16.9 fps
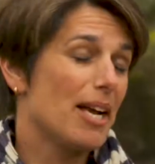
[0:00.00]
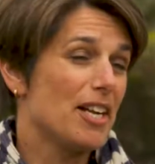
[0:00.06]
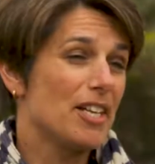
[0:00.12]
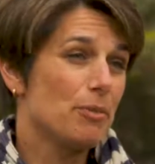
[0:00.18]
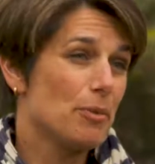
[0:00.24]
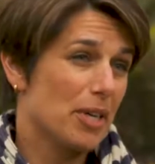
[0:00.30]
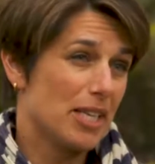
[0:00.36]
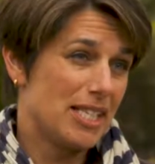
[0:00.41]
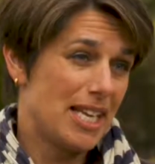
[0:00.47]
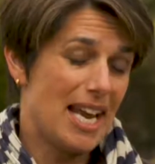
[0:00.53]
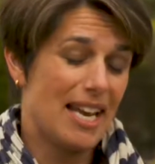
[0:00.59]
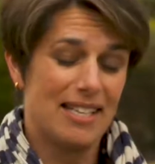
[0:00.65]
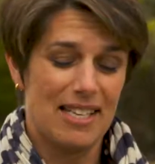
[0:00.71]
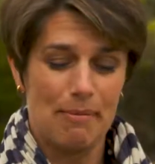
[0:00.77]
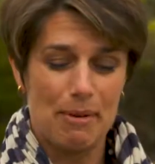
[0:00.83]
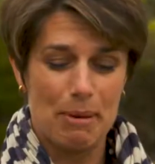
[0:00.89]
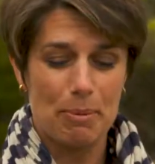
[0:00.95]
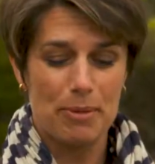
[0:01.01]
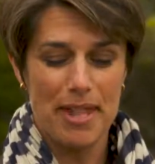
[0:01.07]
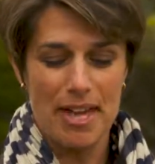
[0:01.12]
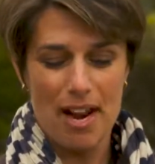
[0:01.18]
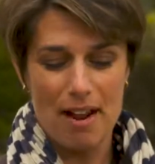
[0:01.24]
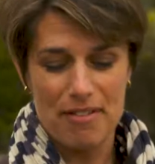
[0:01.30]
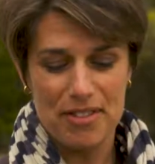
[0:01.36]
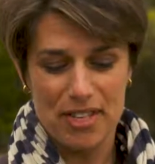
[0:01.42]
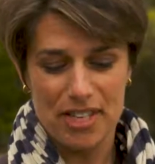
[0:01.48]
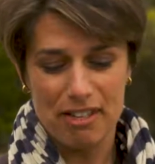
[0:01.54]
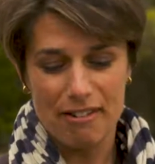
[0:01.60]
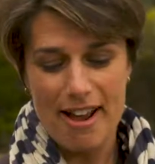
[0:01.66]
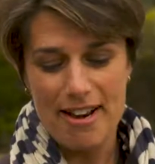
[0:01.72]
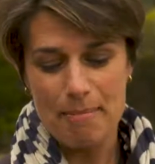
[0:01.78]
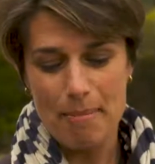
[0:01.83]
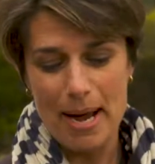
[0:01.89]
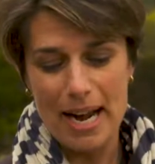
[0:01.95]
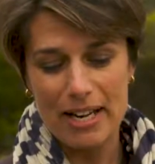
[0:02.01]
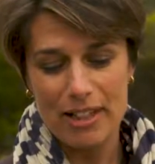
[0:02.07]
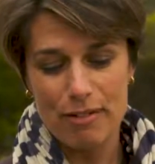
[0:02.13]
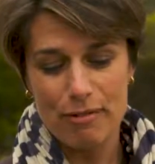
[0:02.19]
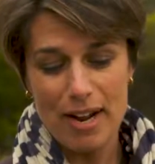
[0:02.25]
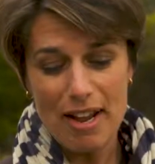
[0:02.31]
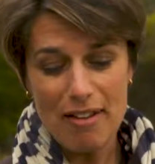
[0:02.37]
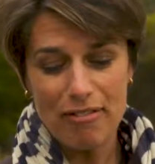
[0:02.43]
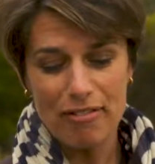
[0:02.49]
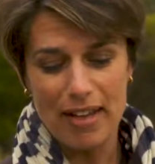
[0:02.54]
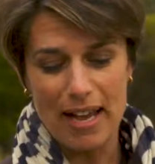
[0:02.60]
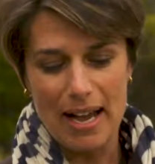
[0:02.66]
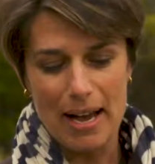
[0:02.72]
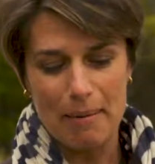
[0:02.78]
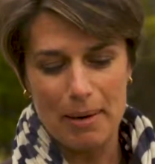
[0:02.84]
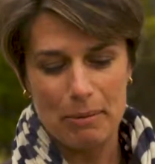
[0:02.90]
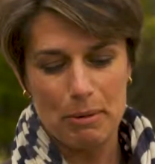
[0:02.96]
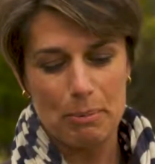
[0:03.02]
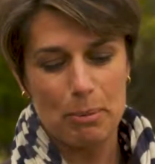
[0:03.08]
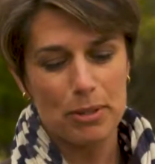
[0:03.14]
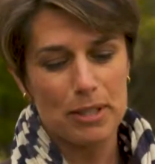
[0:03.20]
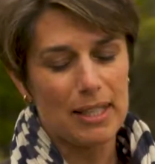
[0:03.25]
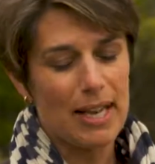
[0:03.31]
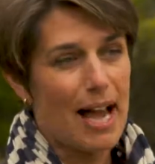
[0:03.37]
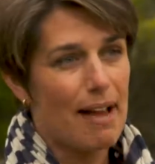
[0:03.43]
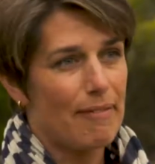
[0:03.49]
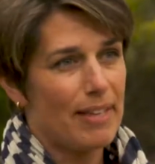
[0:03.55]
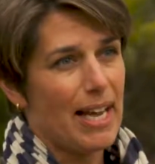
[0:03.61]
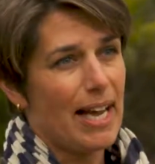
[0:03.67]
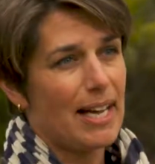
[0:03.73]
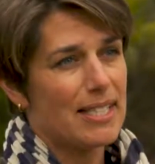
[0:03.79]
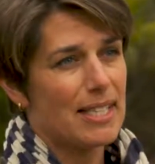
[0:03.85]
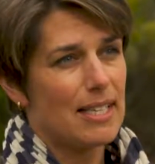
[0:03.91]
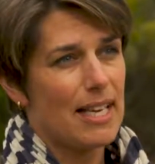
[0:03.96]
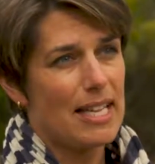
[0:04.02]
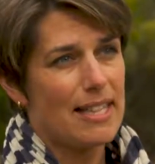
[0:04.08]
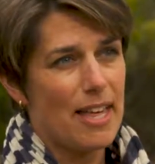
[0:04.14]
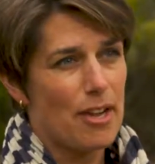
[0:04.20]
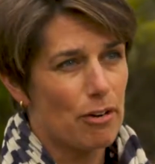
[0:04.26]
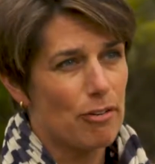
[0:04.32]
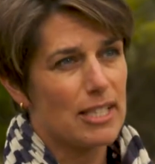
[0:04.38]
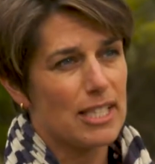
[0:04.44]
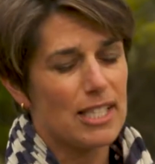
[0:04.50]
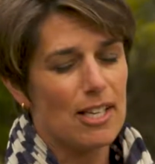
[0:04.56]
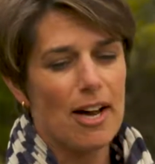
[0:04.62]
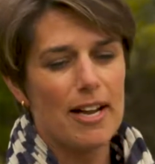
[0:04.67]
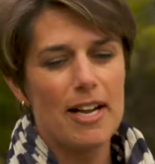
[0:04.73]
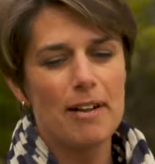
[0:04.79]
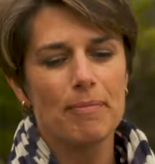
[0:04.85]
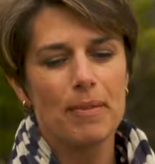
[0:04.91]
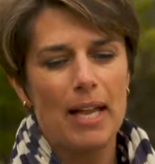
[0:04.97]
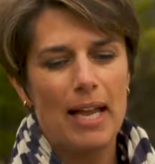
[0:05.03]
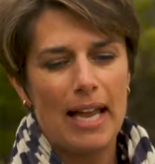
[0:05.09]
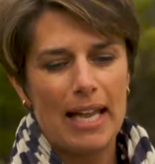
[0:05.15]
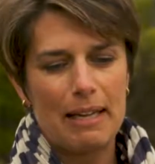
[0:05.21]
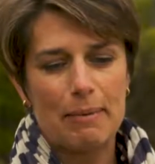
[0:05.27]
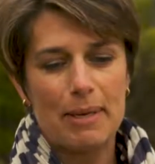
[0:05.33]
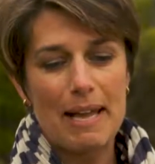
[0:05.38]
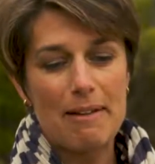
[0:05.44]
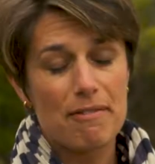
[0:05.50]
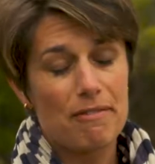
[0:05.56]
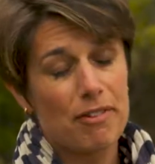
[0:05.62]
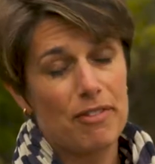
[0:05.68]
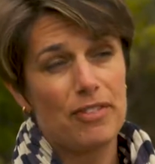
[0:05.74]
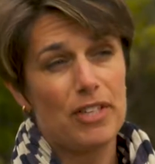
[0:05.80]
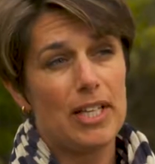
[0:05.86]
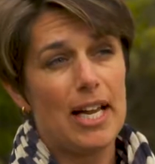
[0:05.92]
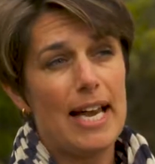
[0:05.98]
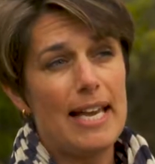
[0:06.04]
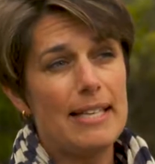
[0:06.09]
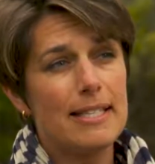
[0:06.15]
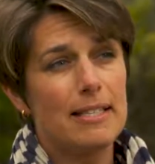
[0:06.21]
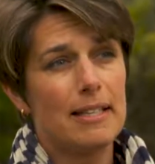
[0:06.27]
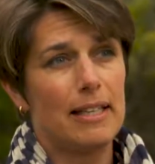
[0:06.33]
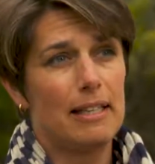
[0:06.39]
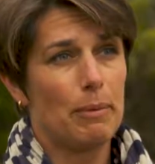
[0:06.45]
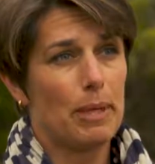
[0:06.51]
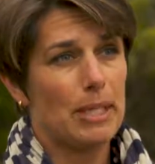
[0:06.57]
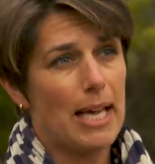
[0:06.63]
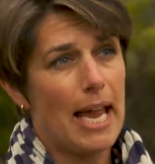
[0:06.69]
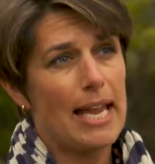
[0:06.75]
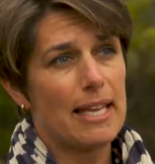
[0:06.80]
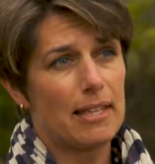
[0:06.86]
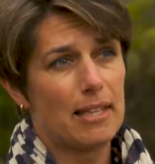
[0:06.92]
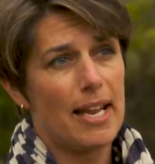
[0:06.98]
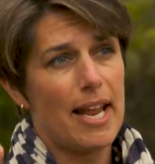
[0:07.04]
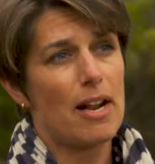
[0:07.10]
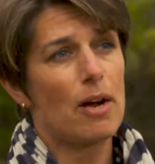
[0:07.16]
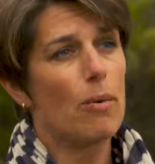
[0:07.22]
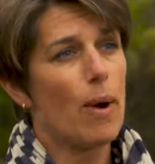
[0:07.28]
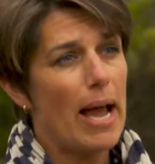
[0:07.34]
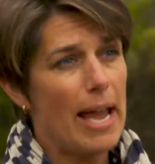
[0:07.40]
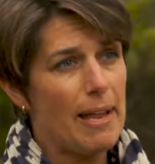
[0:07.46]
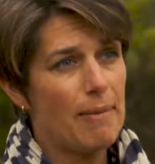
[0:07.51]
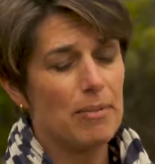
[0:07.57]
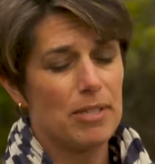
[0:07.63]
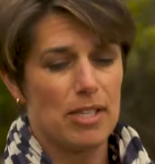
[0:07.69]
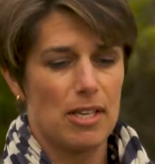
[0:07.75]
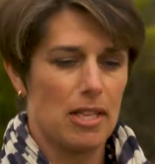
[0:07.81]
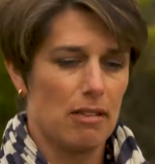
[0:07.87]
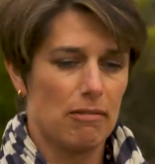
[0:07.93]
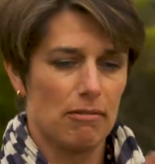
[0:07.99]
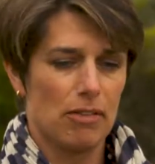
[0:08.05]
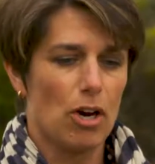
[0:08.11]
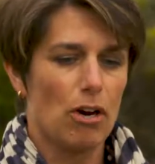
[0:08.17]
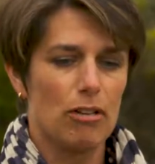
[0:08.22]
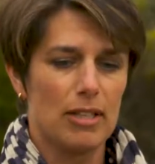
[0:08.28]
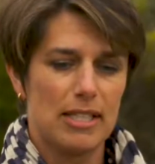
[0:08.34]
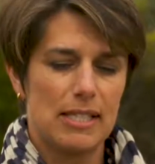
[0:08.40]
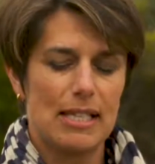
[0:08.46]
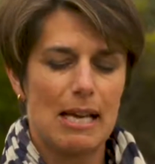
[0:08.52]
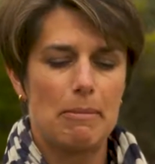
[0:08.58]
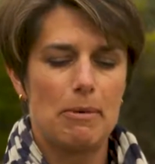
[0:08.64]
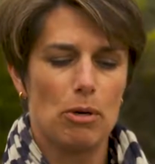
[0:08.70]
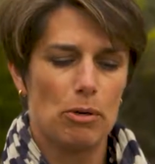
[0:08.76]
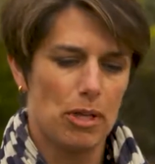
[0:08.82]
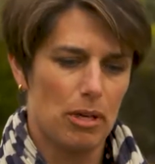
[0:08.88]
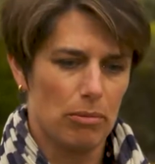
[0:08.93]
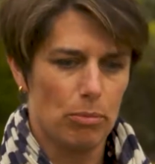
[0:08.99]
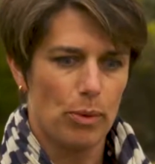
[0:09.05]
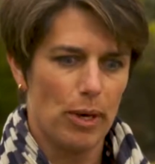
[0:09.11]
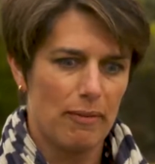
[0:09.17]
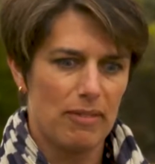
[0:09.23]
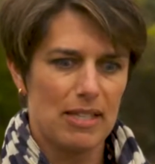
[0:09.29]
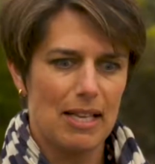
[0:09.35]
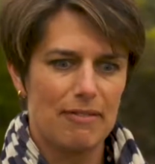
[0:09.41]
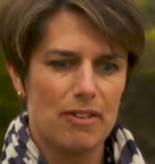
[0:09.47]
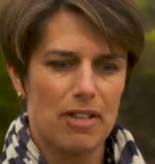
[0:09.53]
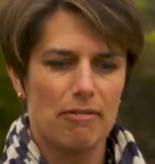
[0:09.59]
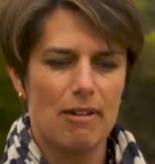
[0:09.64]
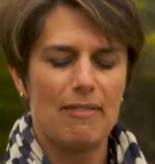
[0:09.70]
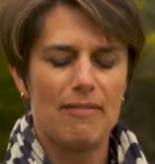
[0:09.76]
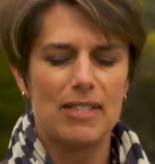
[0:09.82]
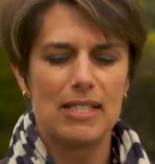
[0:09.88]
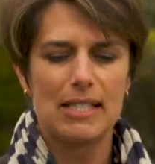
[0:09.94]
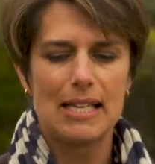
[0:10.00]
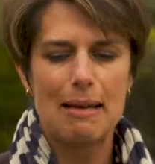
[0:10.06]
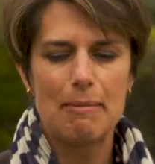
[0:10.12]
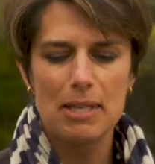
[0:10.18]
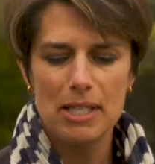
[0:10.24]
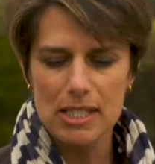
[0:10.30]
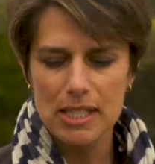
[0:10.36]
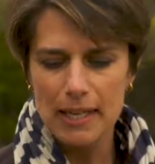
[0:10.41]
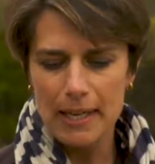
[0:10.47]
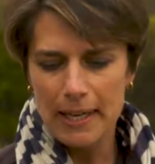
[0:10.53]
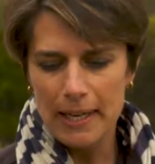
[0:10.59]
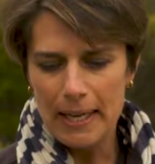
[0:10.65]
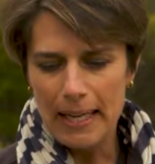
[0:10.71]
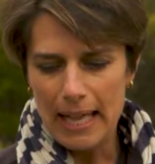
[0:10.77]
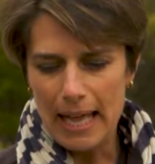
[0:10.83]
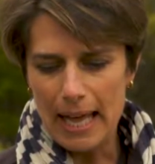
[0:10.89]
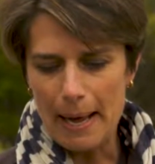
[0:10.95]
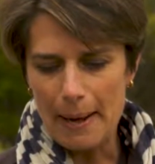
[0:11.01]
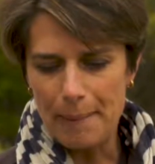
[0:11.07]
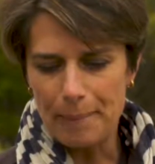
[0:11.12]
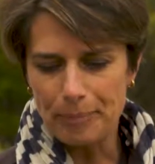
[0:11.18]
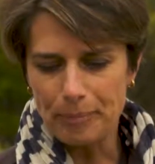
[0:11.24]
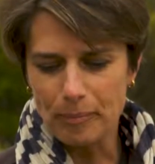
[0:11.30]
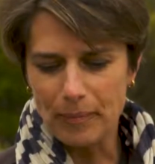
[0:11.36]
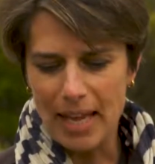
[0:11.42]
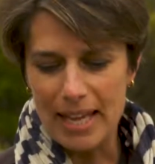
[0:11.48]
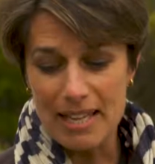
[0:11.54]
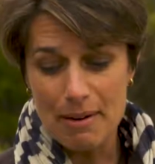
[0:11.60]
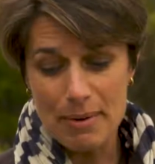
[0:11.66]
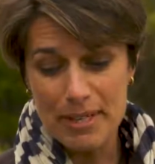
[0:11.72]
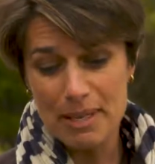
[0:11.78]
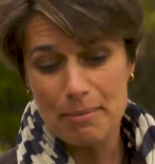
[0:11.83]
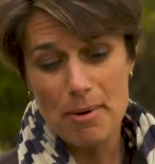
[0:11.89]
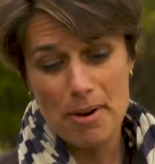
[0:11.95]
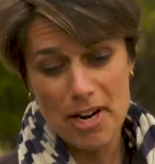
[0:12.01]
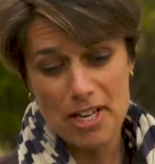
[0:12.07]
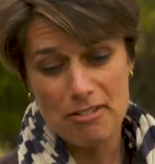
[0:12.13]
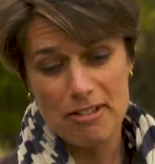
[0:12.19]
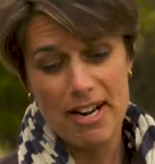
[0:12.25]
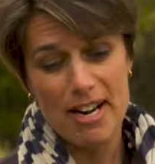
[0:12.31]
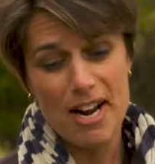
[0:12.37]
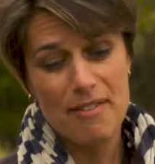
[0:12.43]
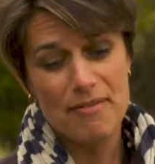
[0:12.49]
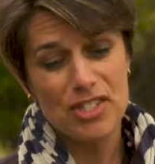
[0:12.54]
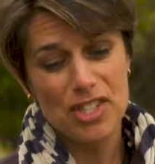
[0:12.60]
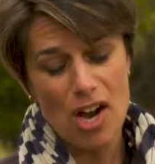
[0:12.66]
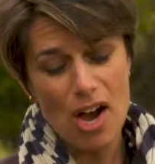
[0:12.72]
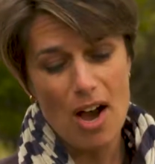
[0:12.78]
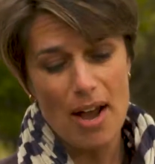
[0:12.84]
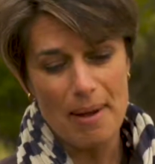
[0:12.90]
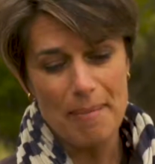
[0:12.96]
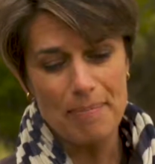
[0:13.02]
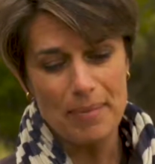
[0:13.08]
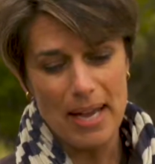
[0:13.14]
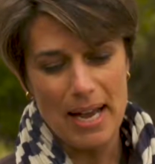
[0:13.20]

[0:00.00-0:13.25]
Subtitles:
underwater tent, and we put that over the degraded part of the reef, and we put the larvae underneath it or inside it, and we leave it for a few days, and then we take the net away so the coral isn't damaged, or whatever's left of the reef isn't damaged. And then we can monitor it, and over time,